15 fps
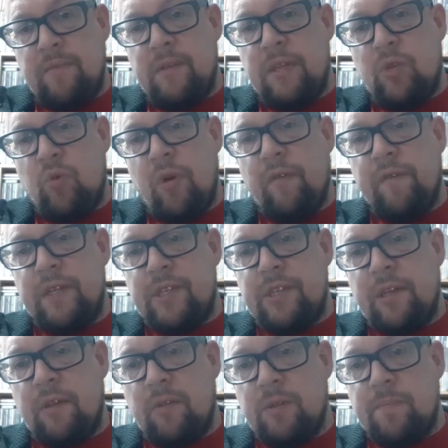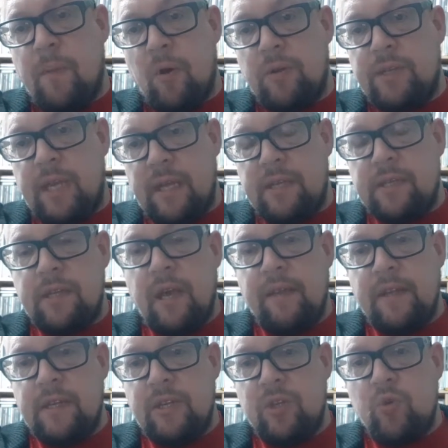did 12 inch singles box sets and they
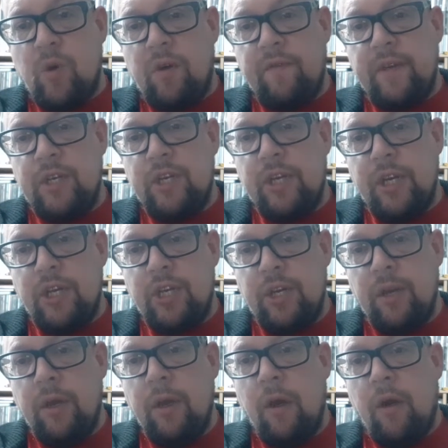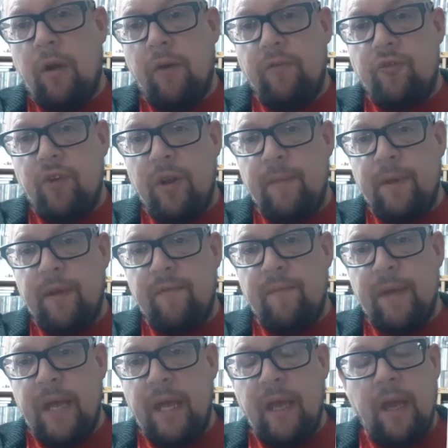did a 12 inch edition of Dreaming of
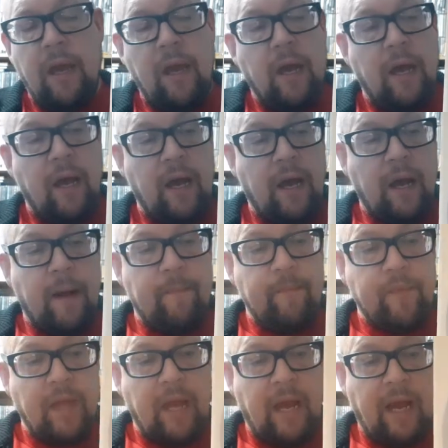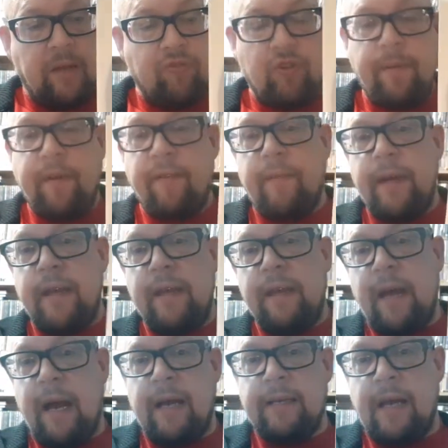Me. Um, and Dreaming of Me
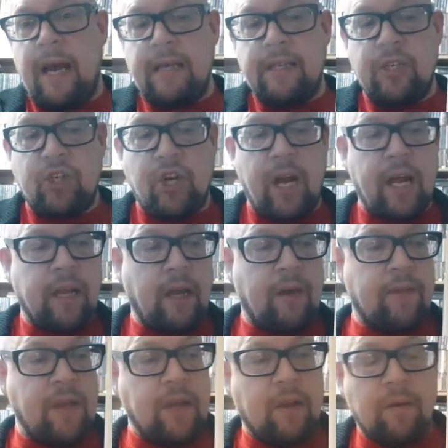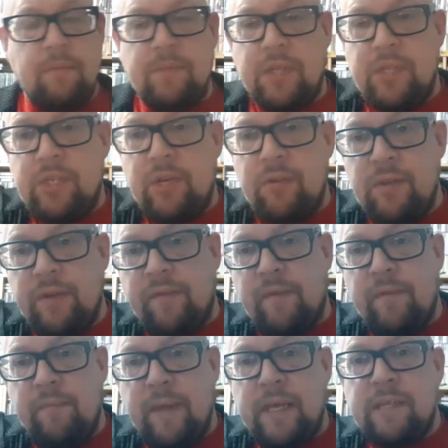as, as, a track, I think, comes in two
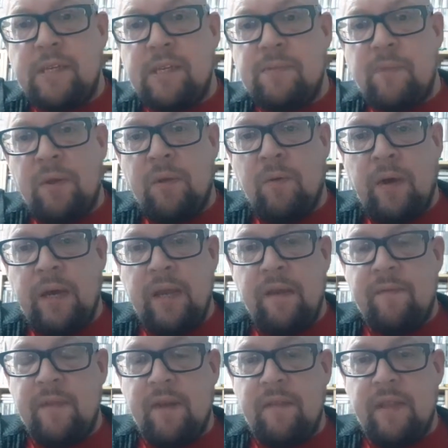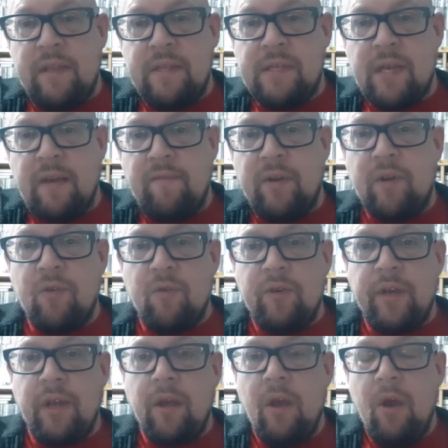different mixes, by the way, even though they're the same
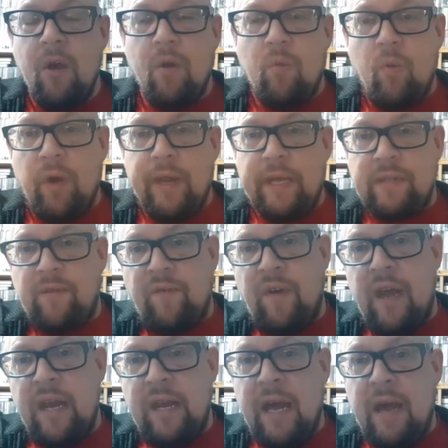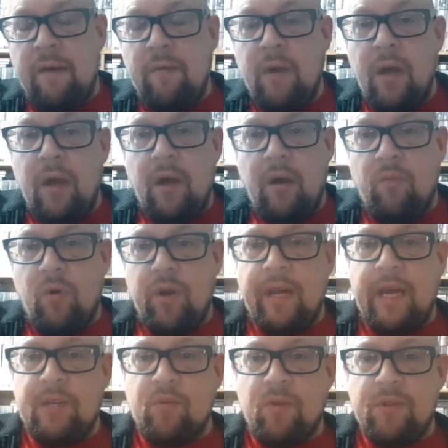recording. One has a fade out and one
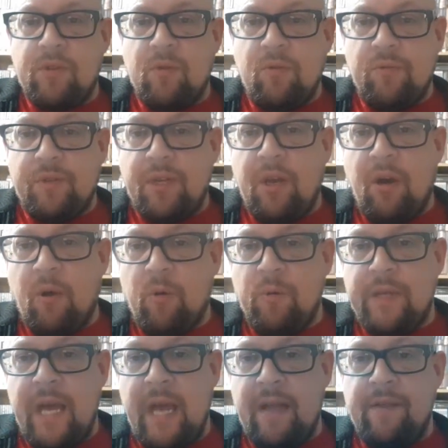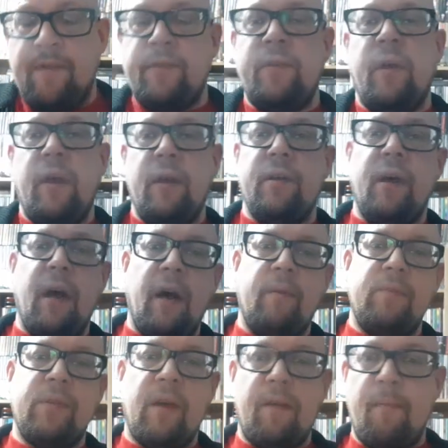has what's called cold end. Um,
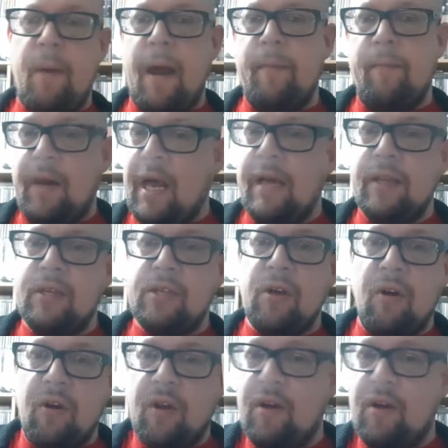so the band play the song